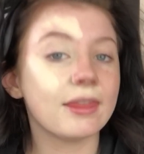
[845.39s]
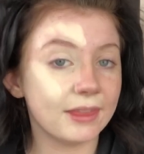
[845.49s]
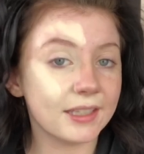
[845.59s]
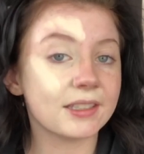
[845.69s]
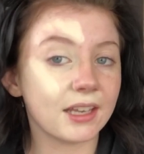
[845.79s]

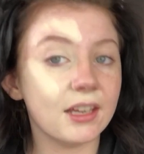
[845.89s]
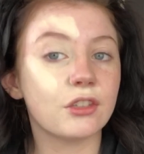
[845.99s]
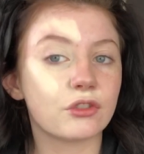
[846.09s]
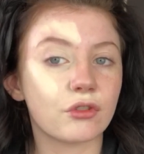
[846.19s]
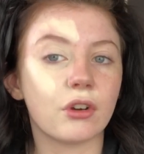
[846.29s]
This scent
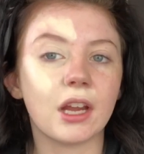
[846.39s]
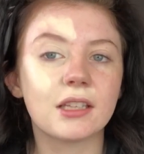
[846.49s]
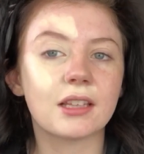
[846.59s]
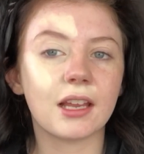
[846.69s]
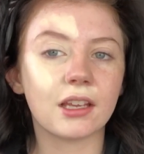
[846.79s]
is strong.
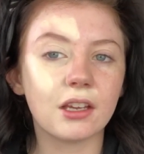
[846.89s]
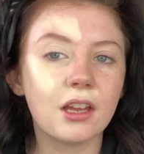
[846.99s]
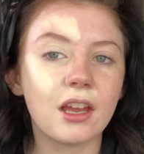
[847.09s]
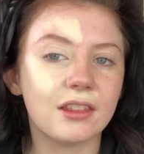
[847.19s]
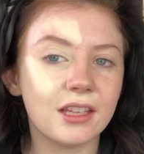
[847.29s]
It's like
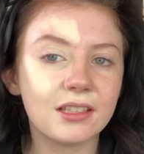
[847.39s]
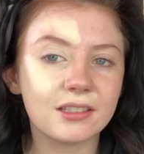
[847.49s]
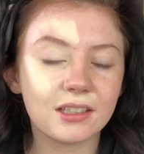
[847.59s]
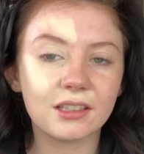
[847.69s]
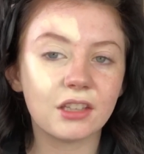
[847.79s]

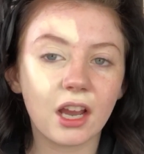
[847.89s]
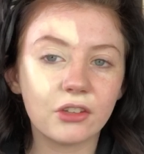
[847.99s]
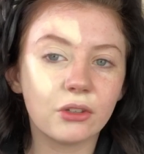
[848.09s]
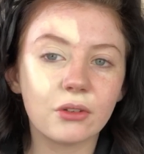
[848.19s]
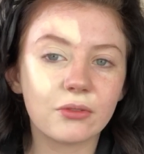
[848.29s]
this, I
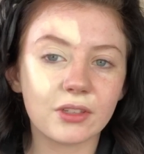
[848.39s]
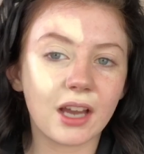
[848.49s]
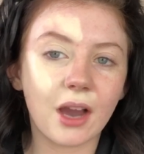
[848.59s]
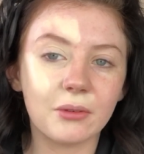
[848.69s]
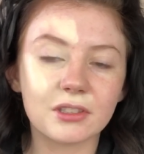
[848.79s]
don't know
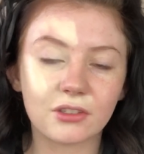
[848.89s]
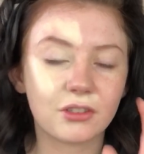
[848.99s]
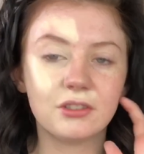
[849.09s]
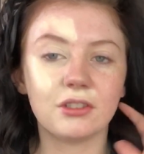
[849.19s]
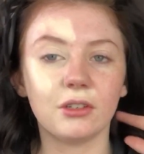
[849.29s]
how it's
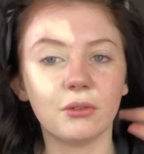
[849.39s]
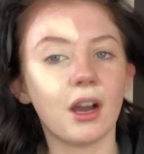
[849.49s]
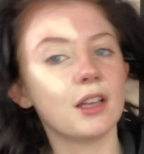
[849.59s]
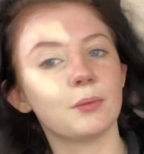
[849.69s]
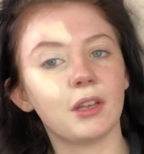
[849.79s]
looking to you
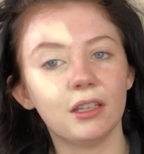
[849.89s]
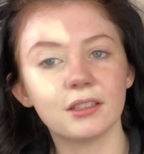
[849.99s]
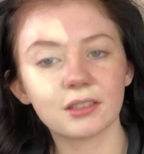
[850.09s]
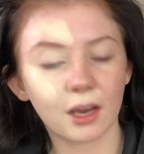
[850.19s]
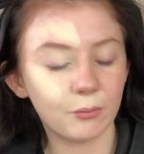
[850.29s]
guys, but in
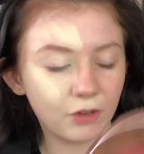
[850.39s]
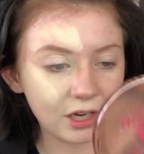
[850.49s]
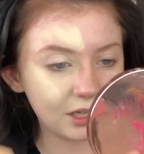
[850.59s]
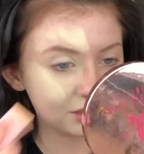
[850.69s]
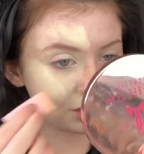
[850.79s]
this camera
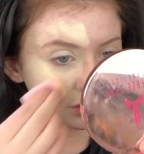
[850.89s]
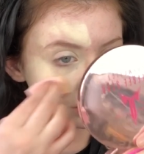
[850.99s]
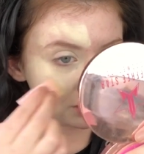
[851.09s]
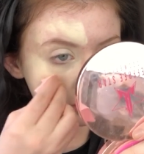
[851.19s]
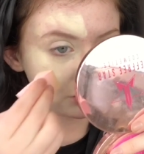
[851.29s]
it's
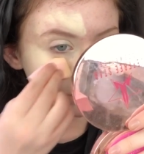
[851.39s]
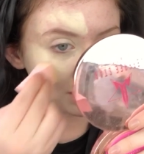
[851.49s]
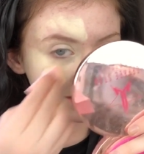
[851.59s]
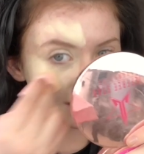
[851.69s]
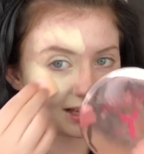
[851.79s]
looking so
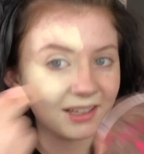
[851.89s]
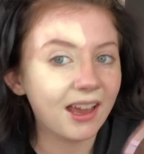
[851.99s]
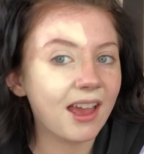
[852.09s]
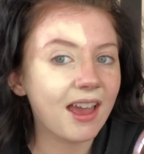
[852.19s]
crazy.